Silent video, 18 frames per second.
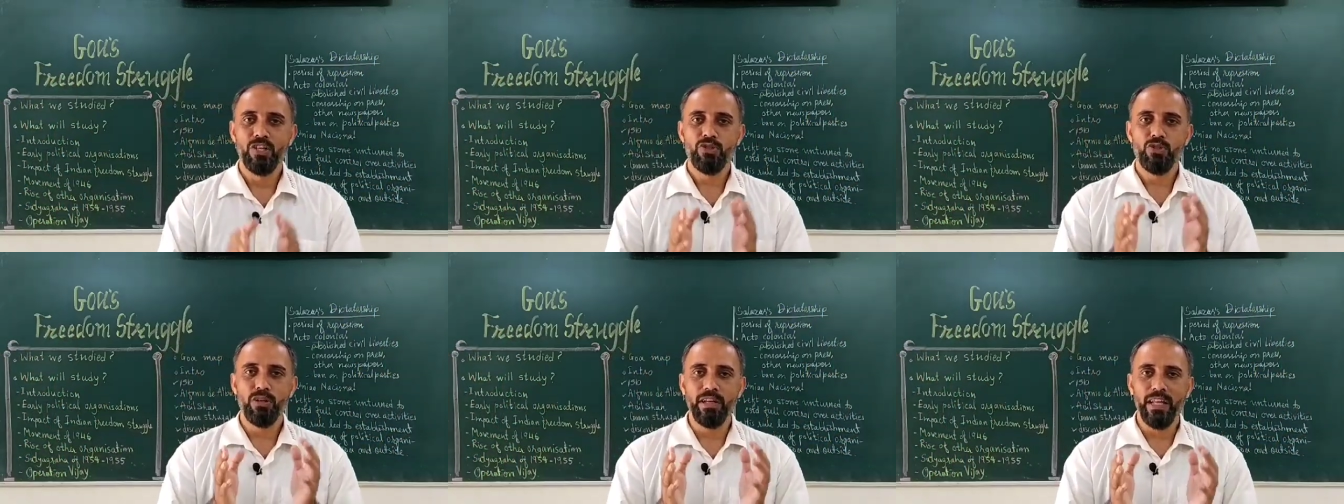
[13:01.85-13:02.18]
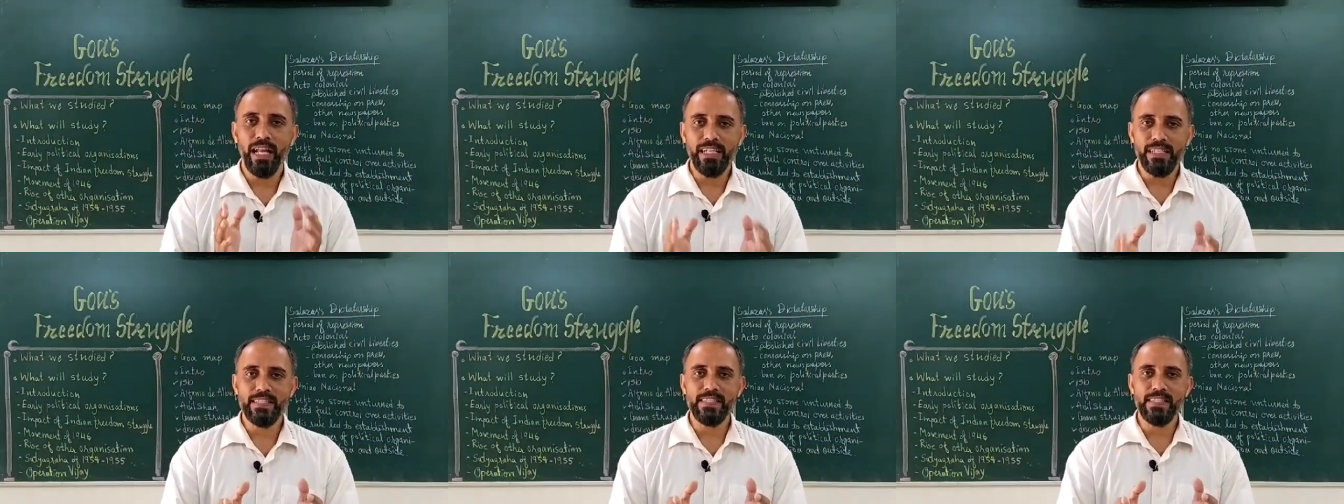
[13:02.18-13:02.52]
So
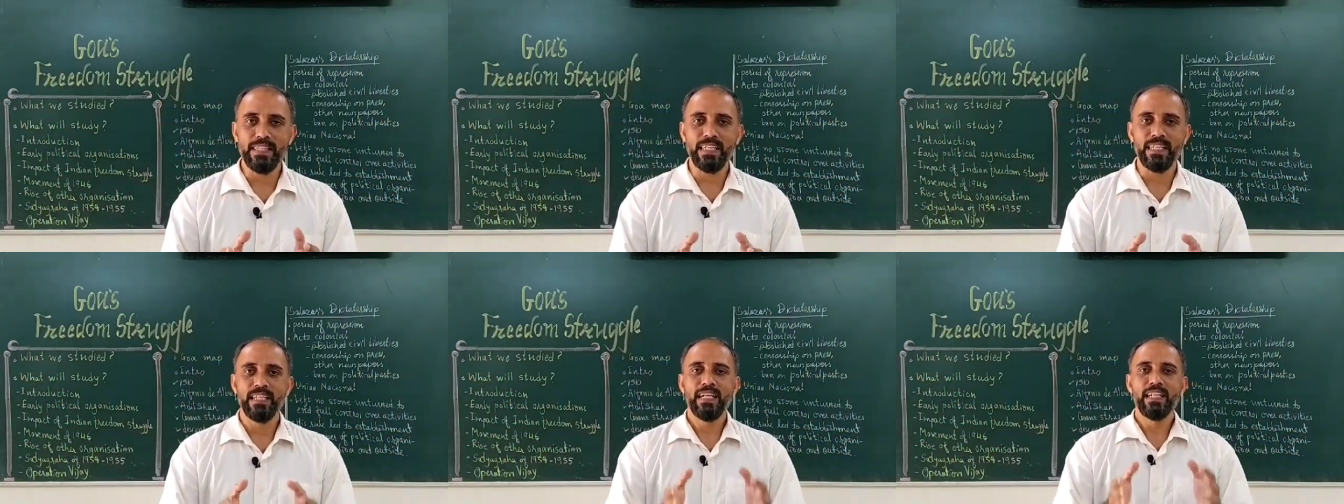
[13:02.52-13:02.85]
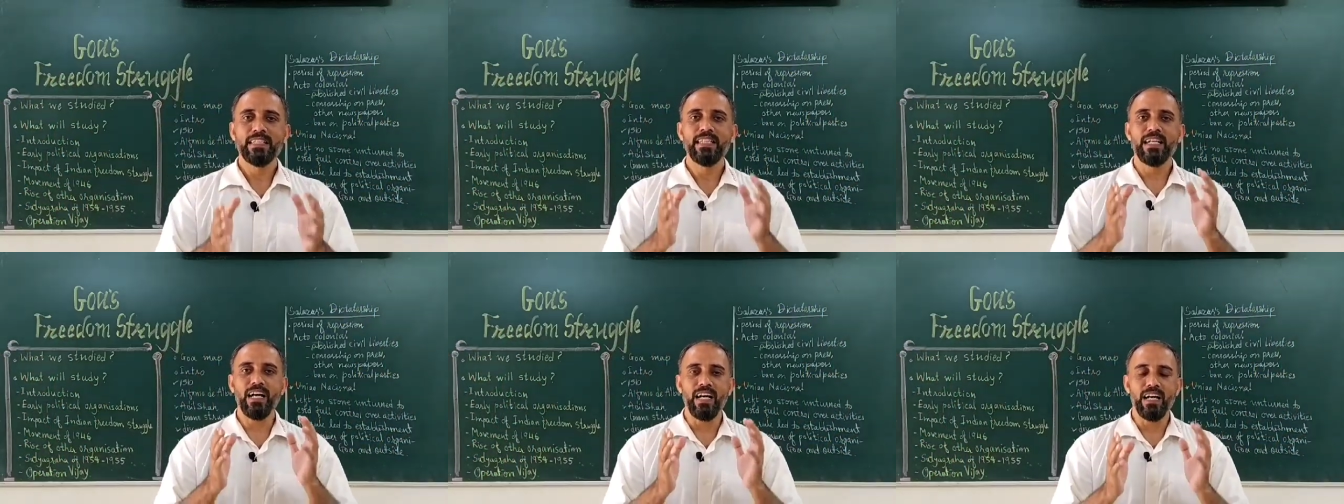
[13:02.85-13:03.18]
let's see
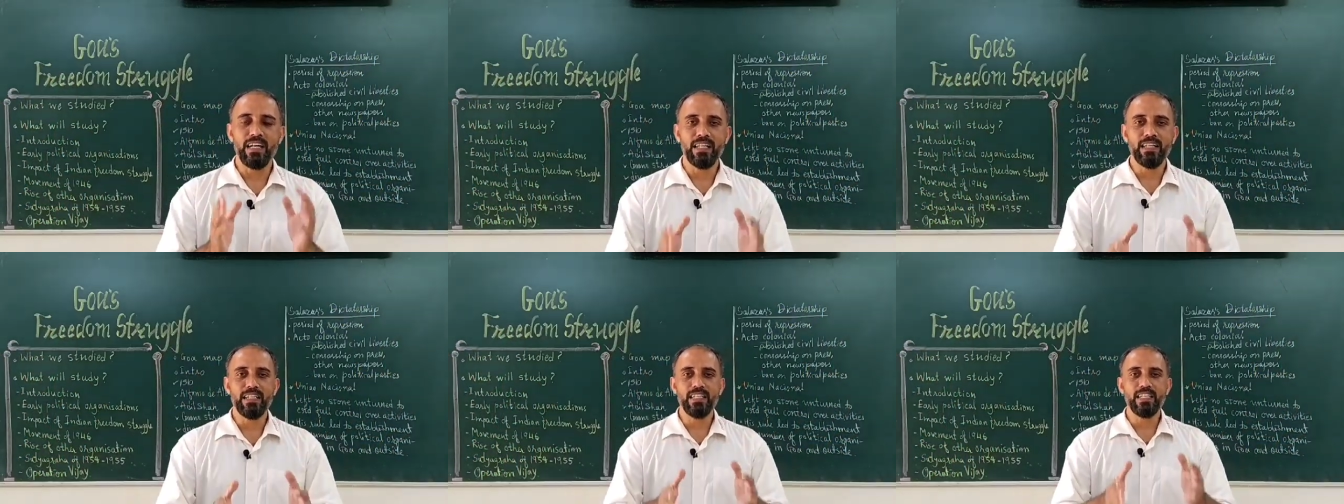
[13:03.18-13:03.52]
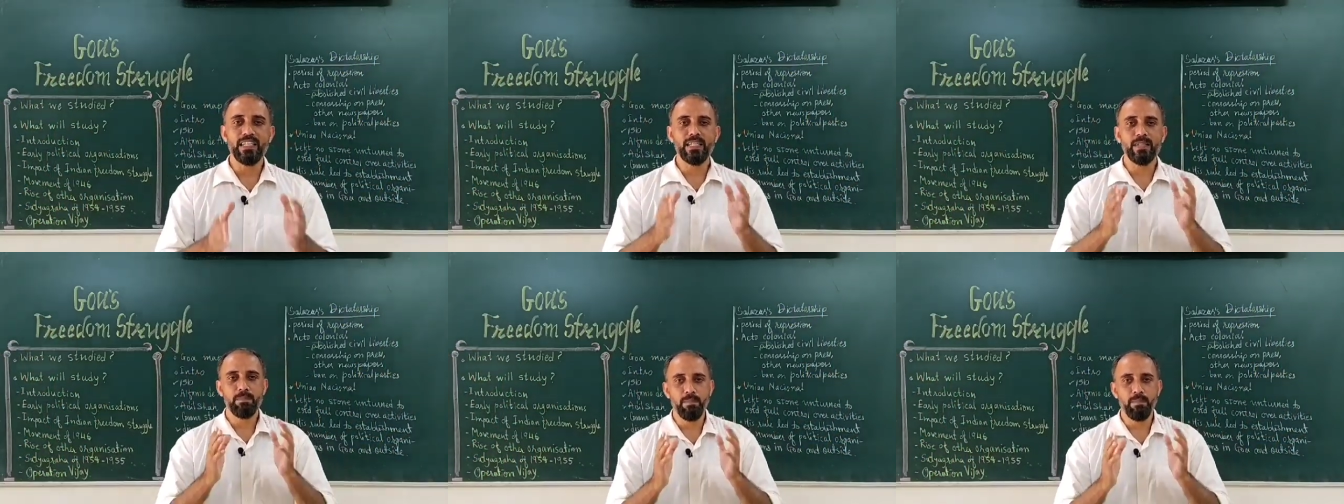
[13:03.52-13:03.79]
the early